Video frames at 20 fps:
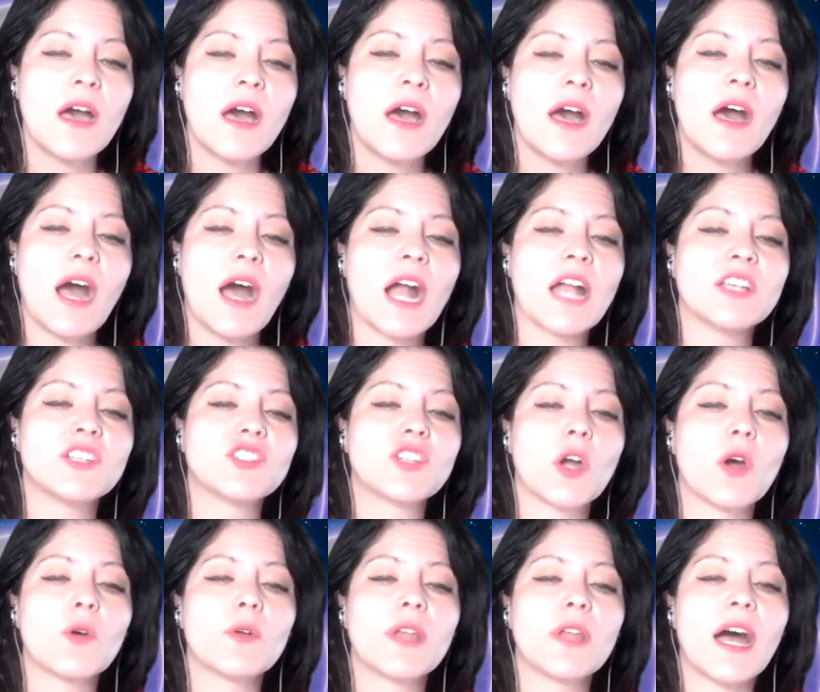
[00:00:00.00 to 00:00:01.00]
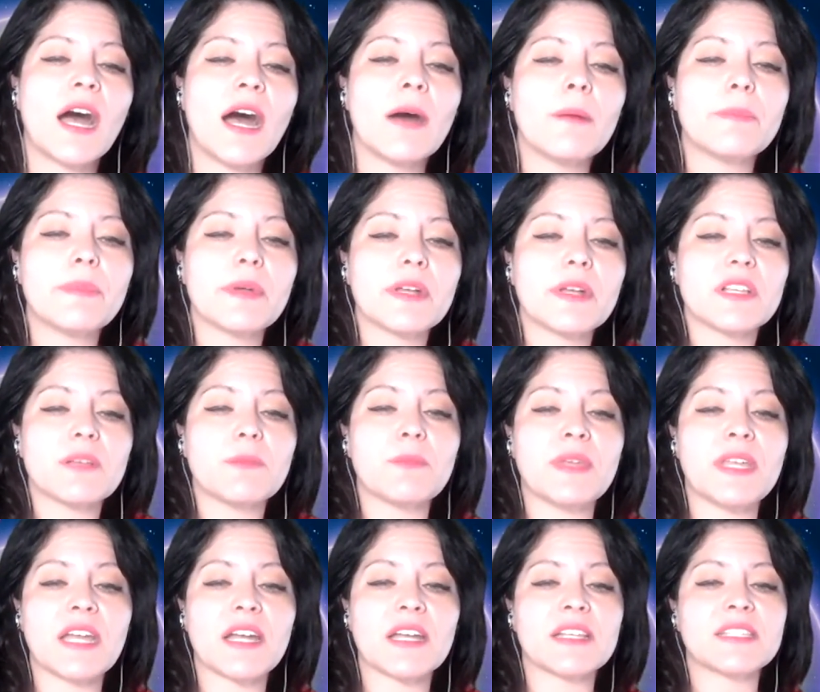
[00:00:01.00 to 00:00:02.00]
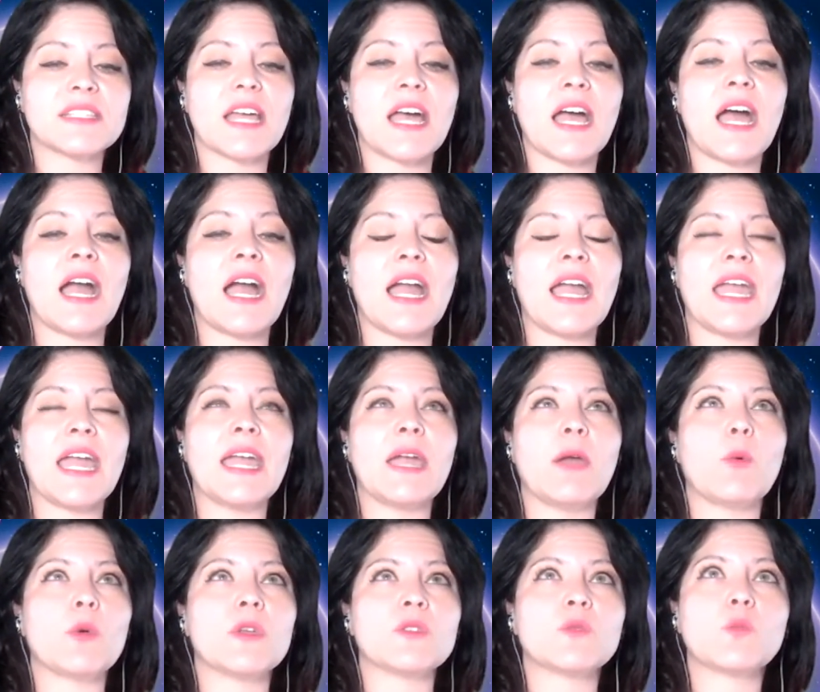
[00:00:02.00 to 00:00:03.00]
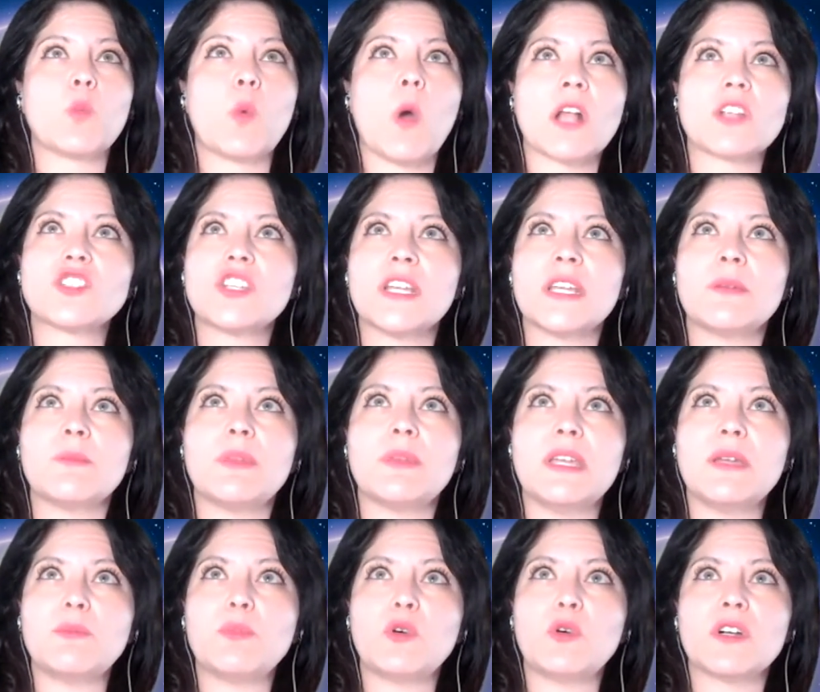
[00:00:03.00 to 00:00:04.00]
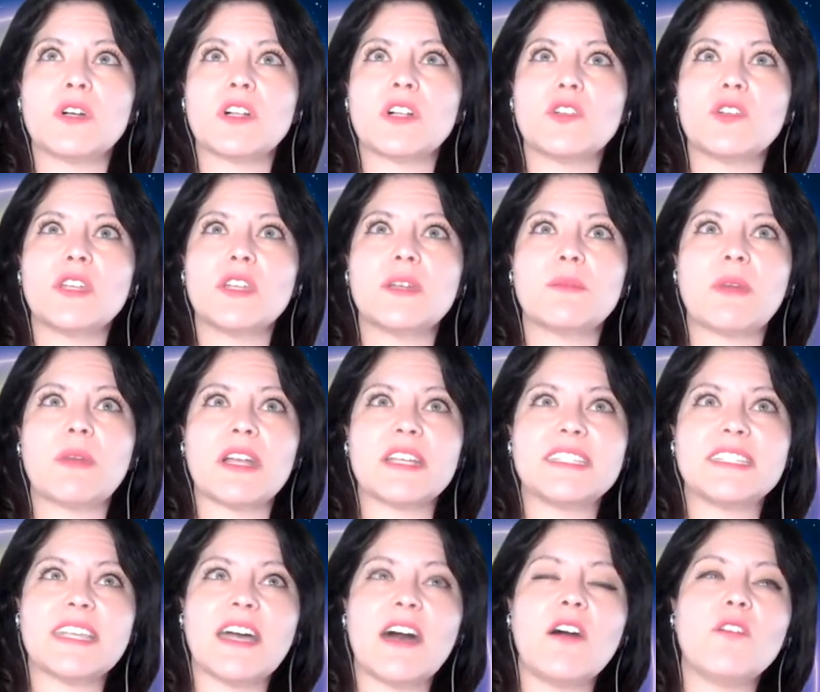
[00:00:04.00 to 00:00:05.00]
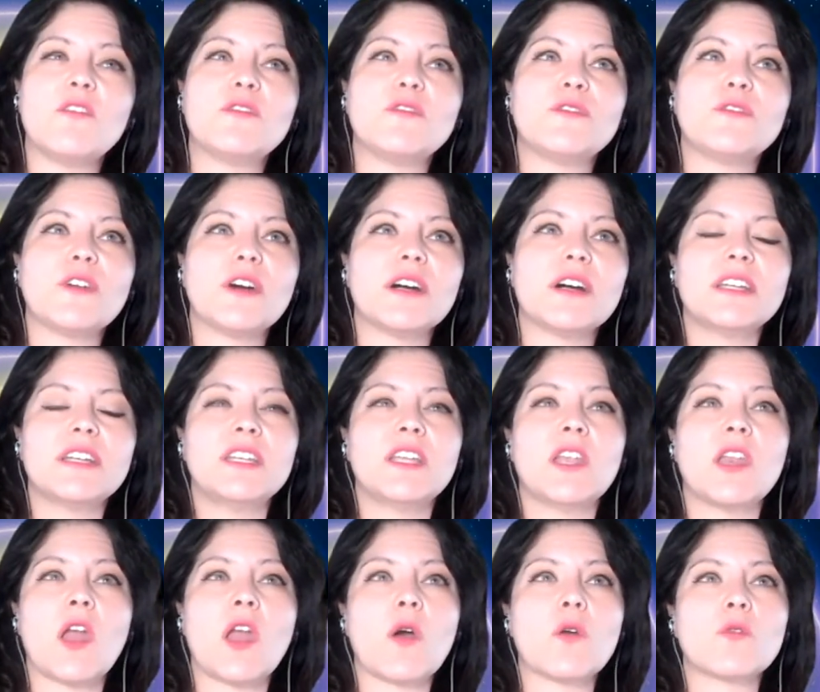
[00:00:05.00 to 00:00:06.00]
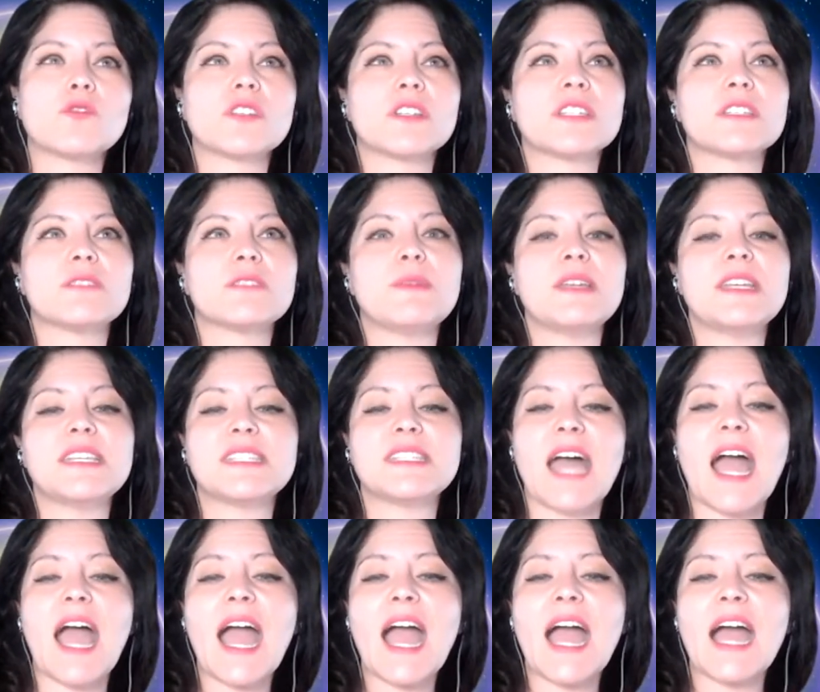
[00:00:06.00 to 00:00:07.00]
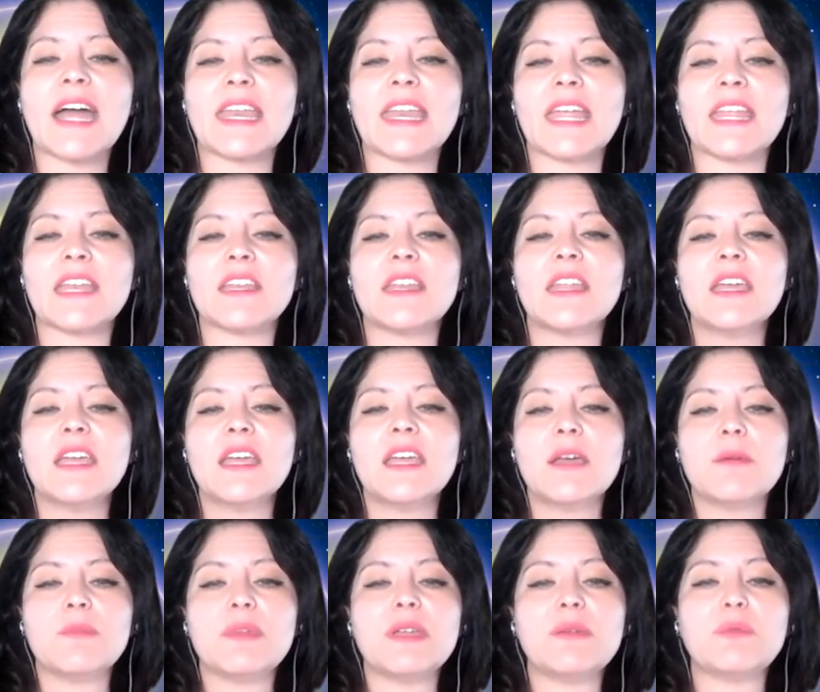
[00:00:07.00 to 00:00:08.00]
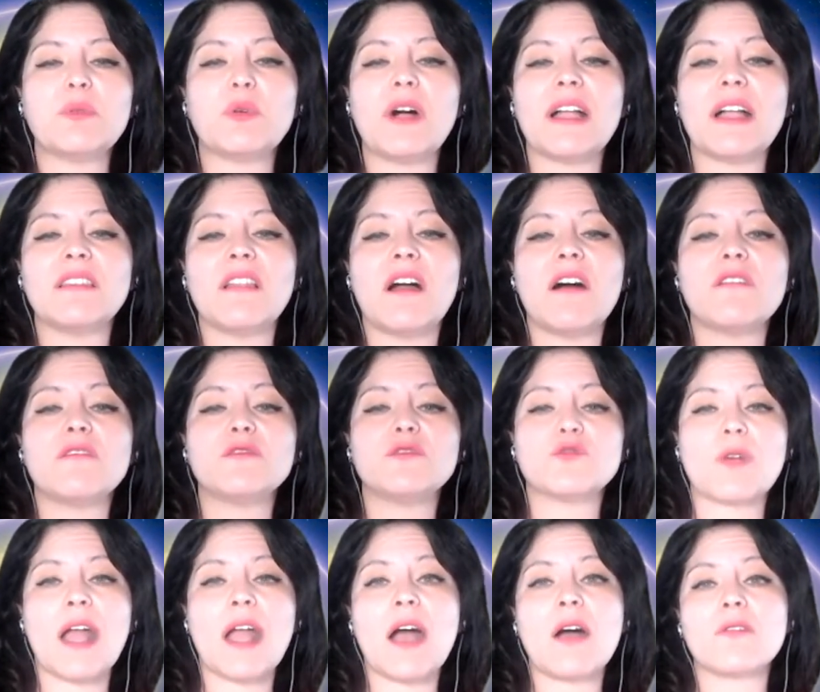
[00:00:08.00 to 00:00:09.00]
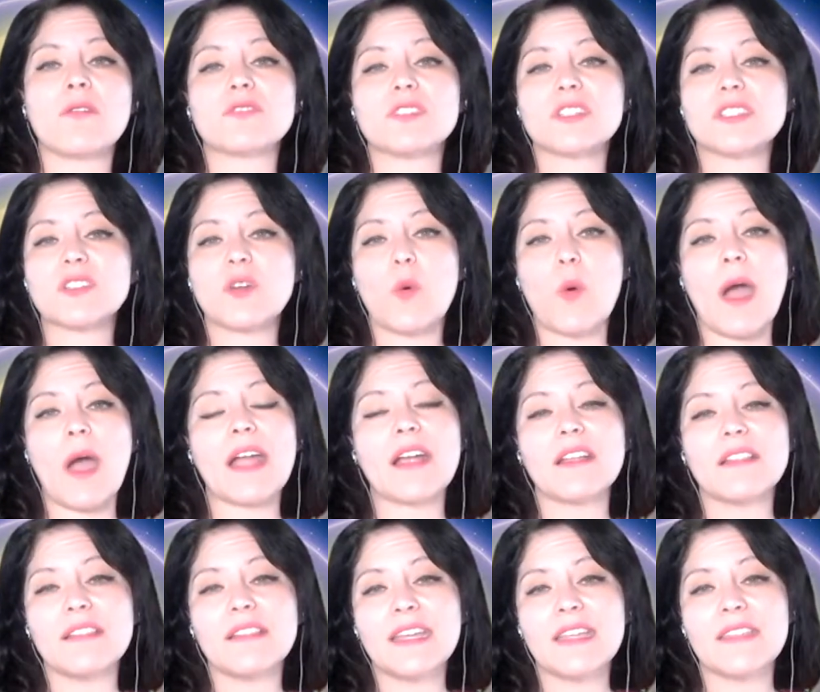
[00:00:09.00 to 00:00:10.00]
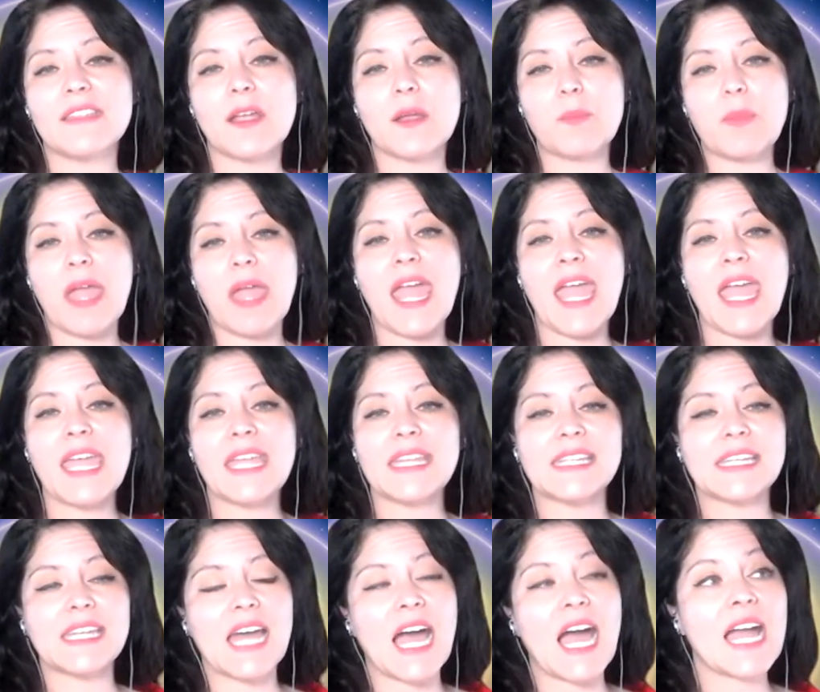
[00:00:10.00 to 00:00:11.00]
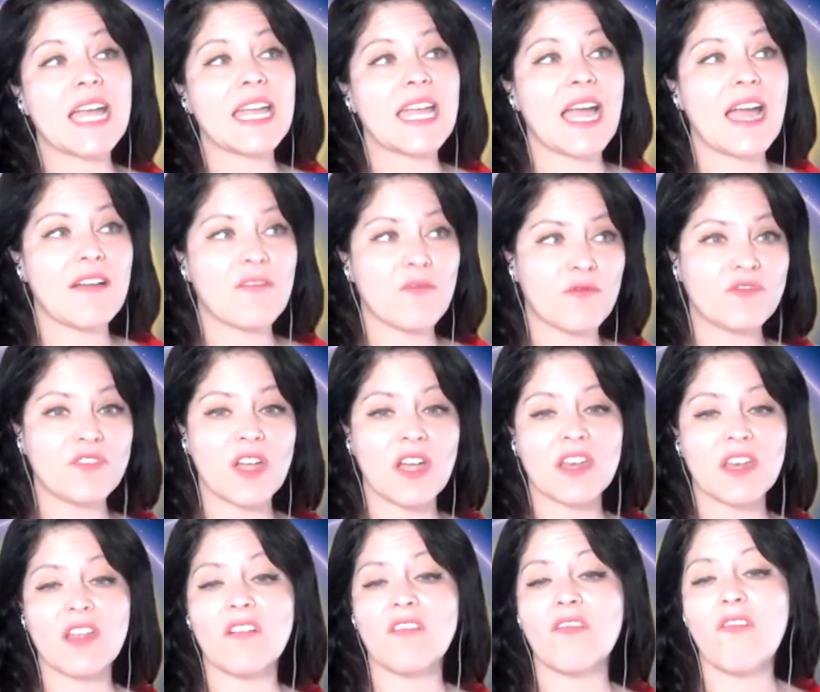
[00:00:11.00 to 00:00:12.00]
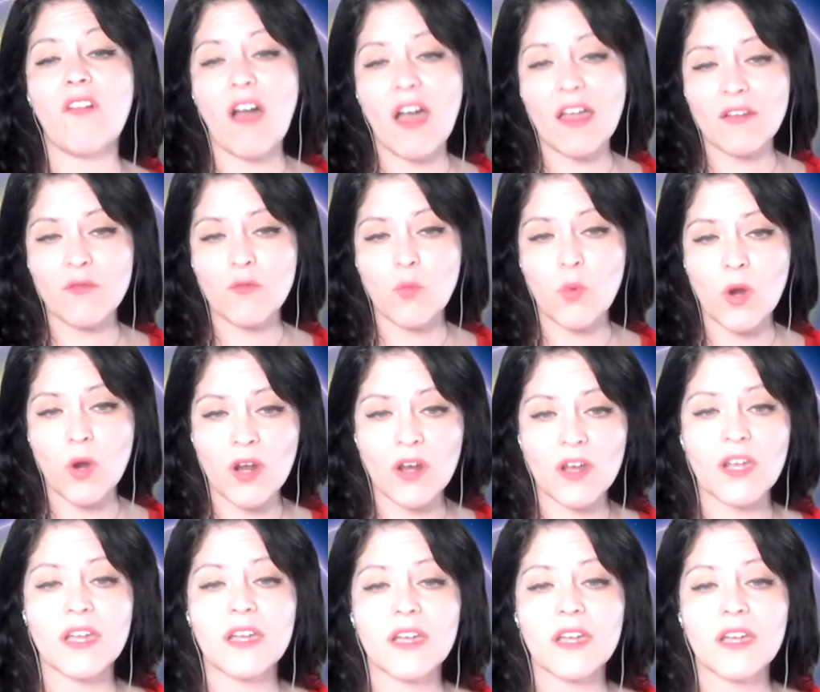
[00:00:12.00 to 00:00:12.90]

I showed up because I was watching people, including myself, just be sad, and people I love drown just quietly in their pain. And I have done a lot of work,